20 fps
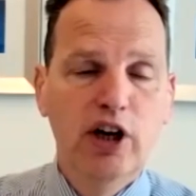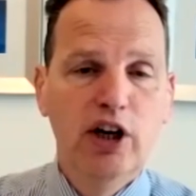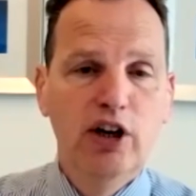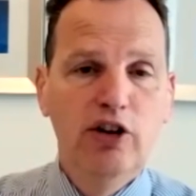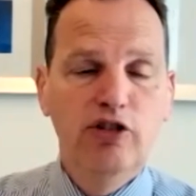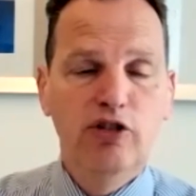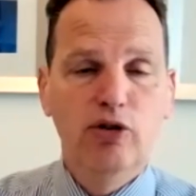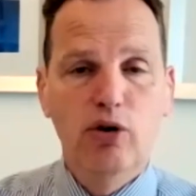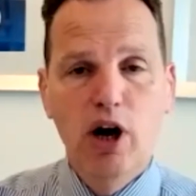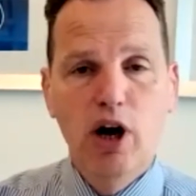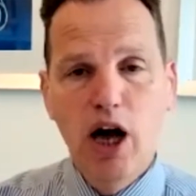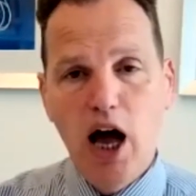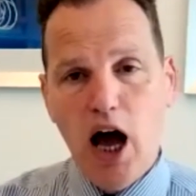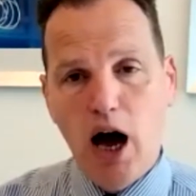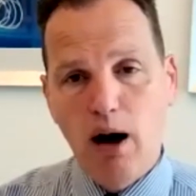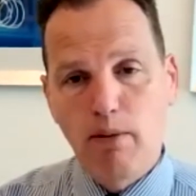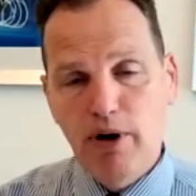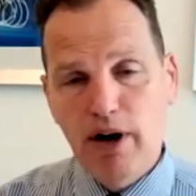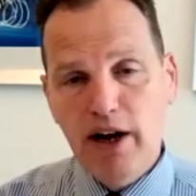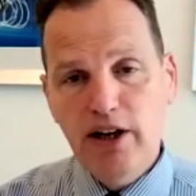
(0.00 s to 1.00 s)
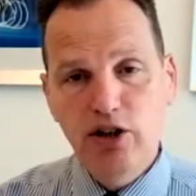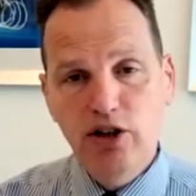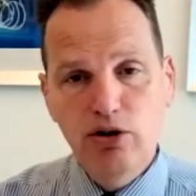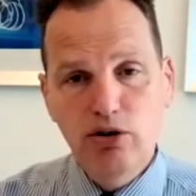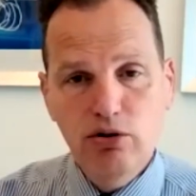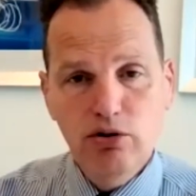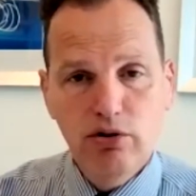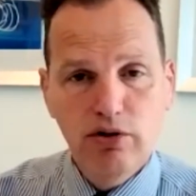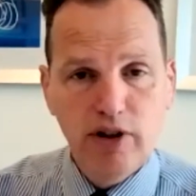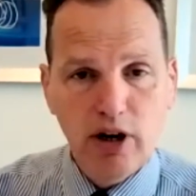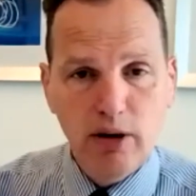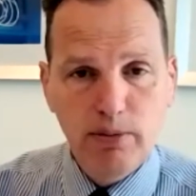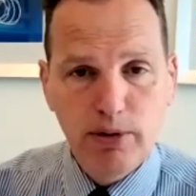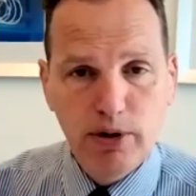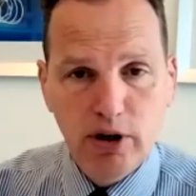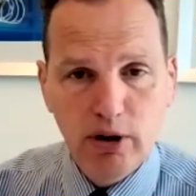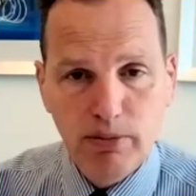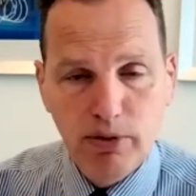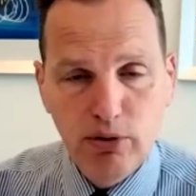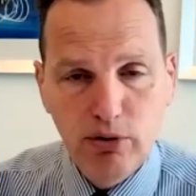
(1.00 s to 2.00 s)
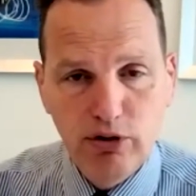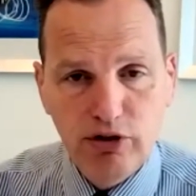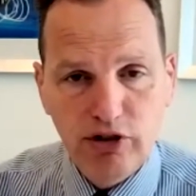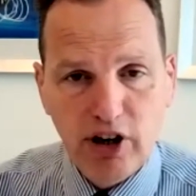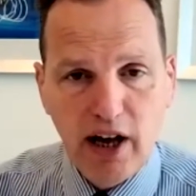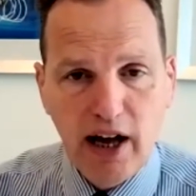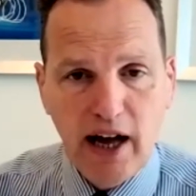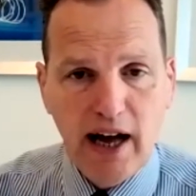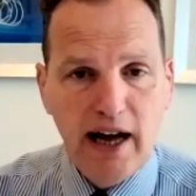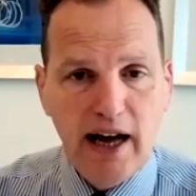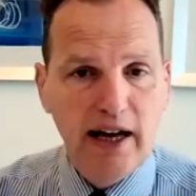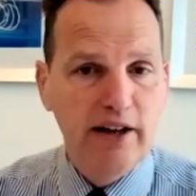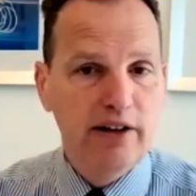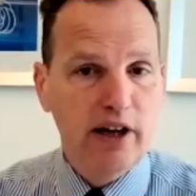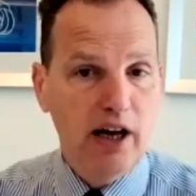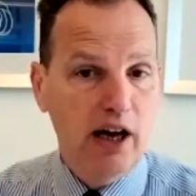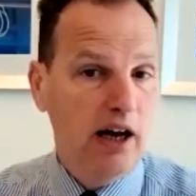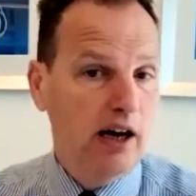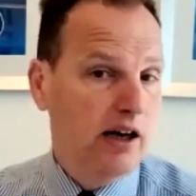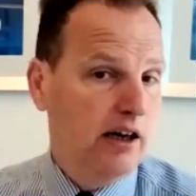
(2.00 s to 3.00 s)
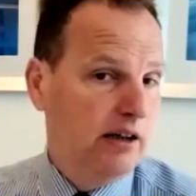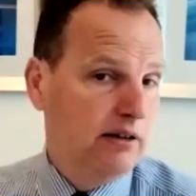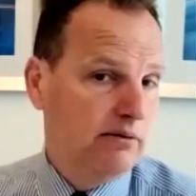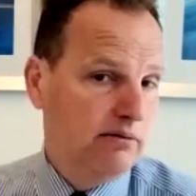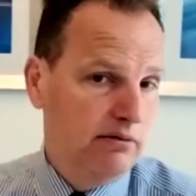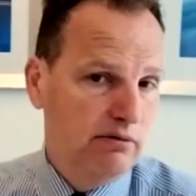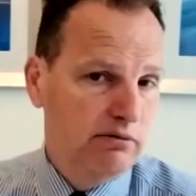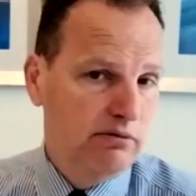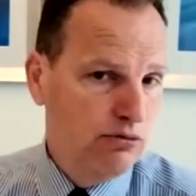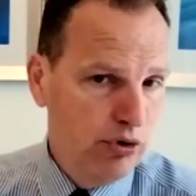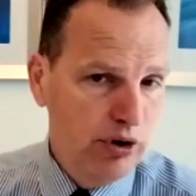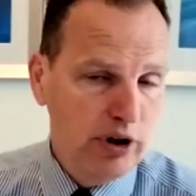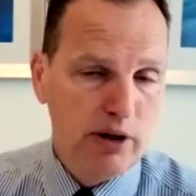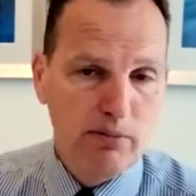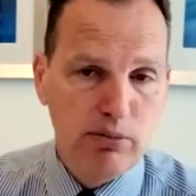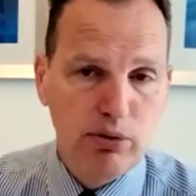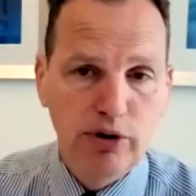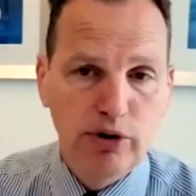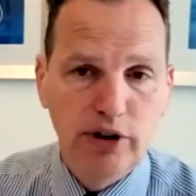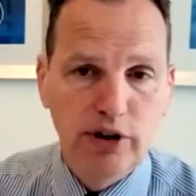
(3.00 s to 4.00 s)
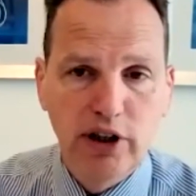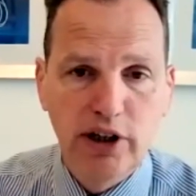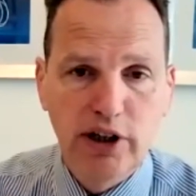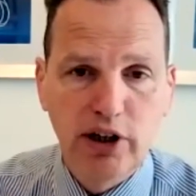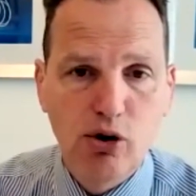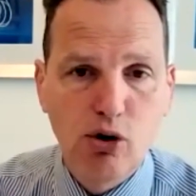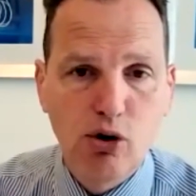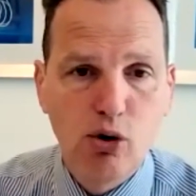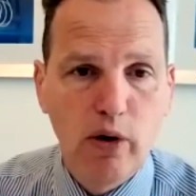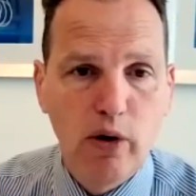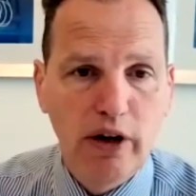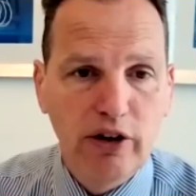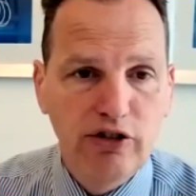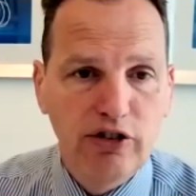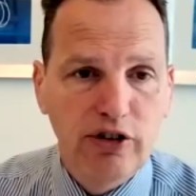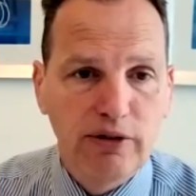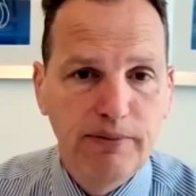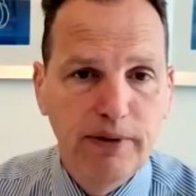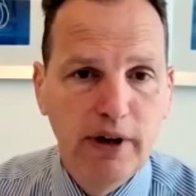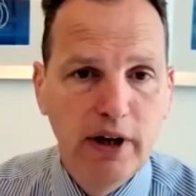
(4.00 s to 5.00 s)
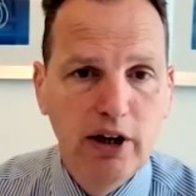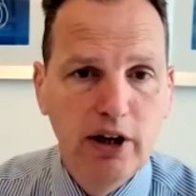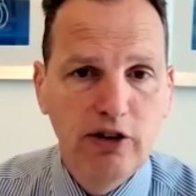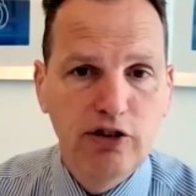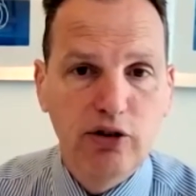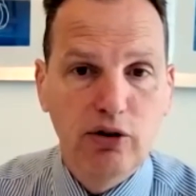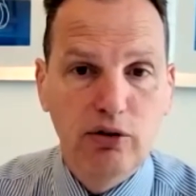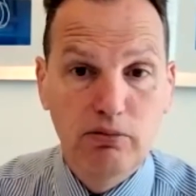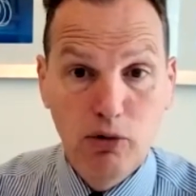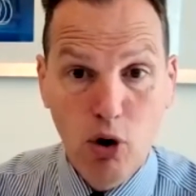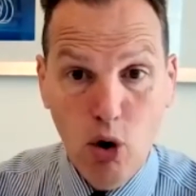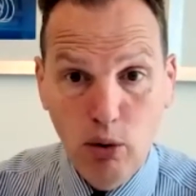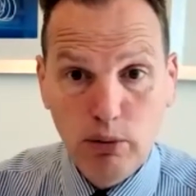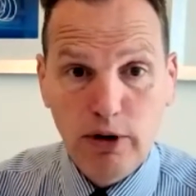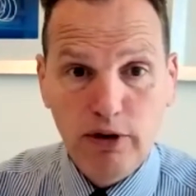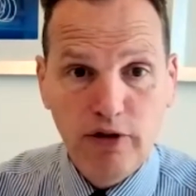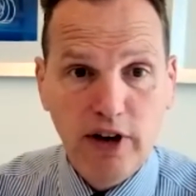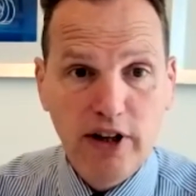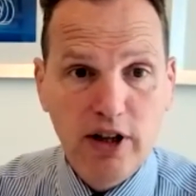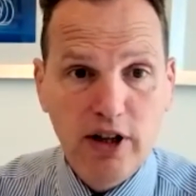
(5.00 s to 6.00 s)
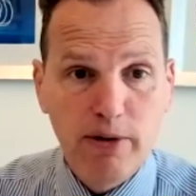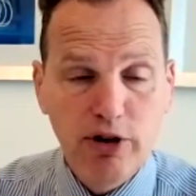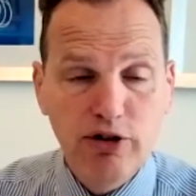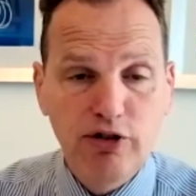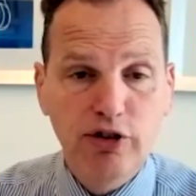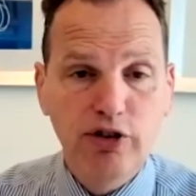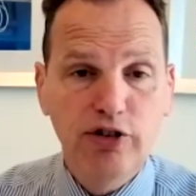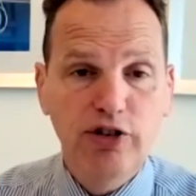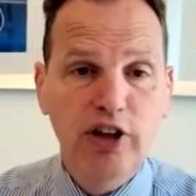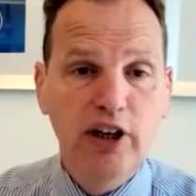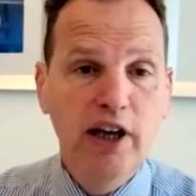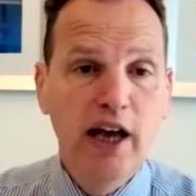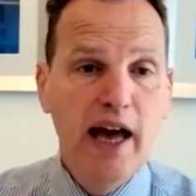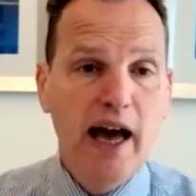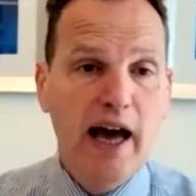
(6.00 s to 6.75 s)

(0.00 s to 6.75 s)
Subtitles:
So a brand new therapeutic approach and a really important clinical question. So hope you find them interesting.